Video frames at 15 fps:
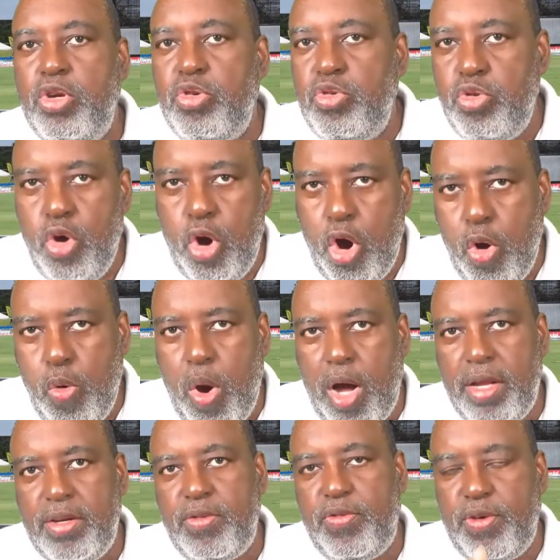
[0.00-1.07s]
no
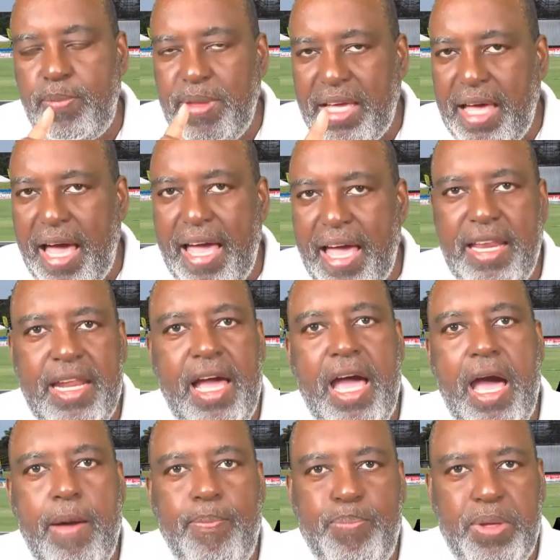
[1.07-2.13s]
one from the Guyana
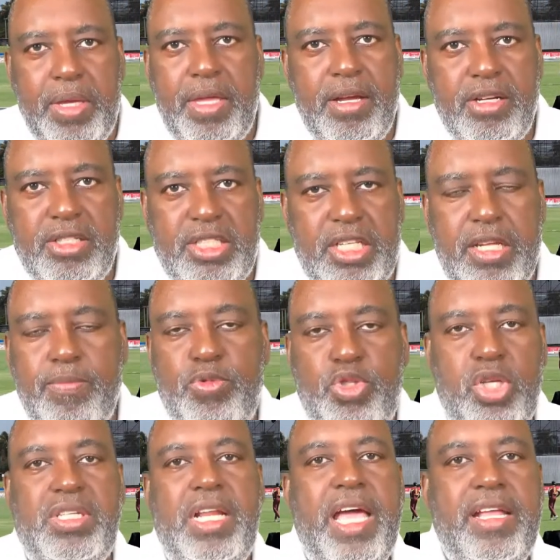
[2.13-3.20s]
Happy Eagle team,
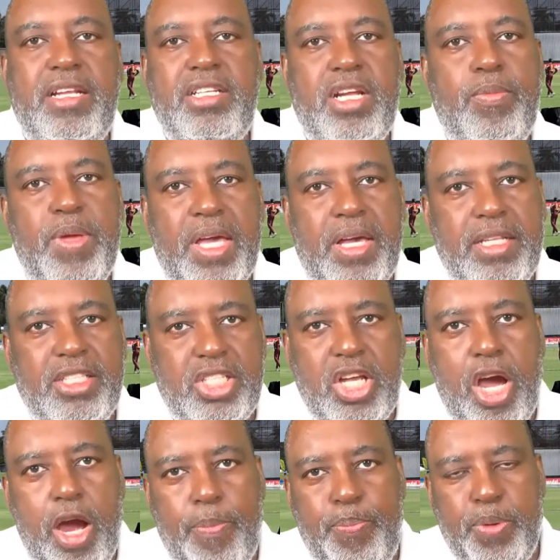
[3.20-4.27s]
just like the Jamaican
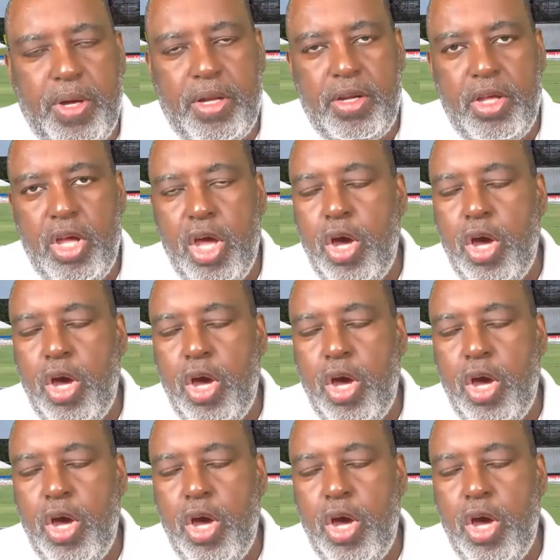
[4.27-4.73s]
Scorpion,